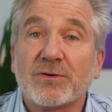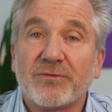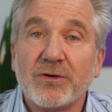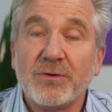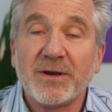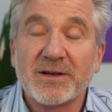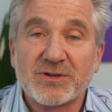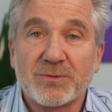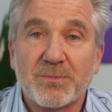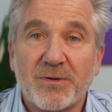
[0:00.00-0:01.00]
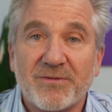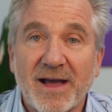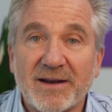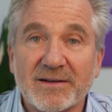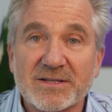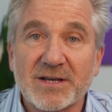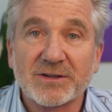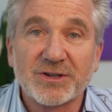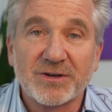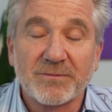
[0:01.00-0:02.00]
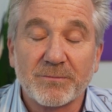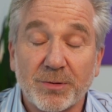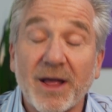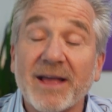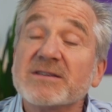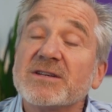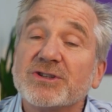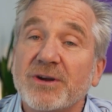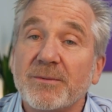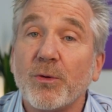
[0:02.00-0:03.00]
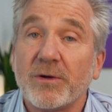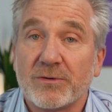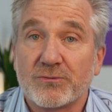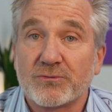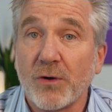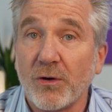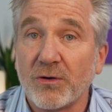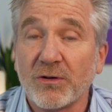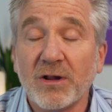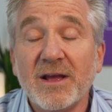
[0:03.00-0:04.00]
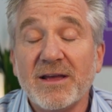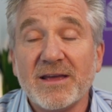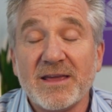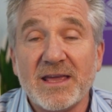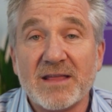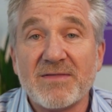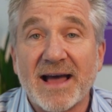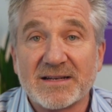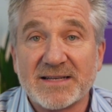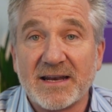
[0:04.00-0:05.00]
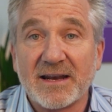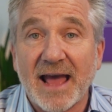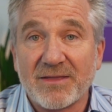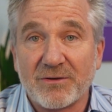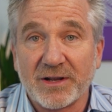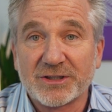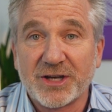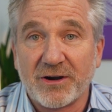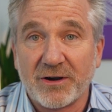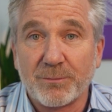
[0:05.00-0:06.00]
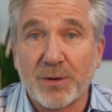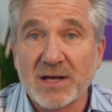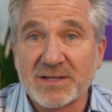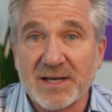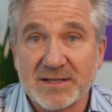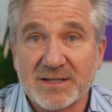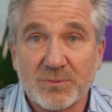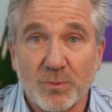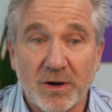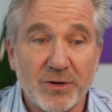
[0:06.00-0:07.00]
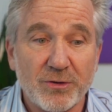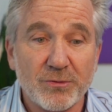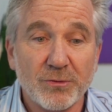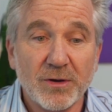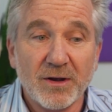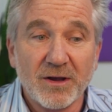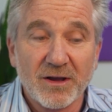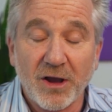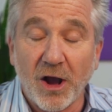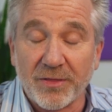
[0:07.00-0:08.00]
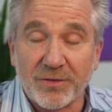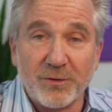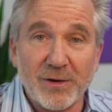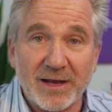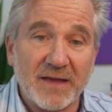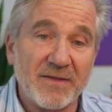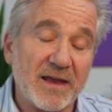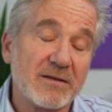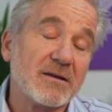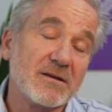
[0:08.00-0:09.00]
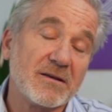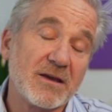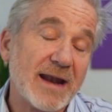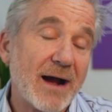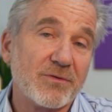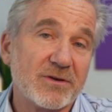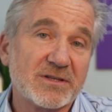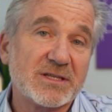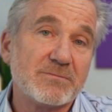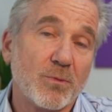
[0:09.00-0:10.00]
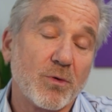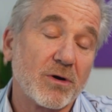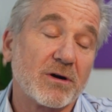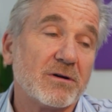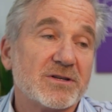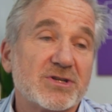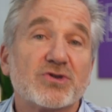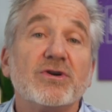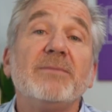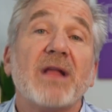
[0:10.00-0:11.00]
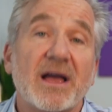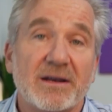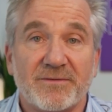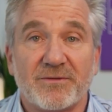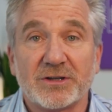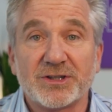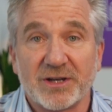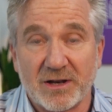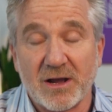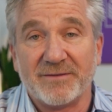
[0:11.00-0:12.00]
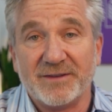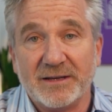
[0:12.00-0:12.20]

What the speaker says: for you, because you're playing such an important role in that data gathering and sharing process, where you cut through it and then get out the more streamlined version of it.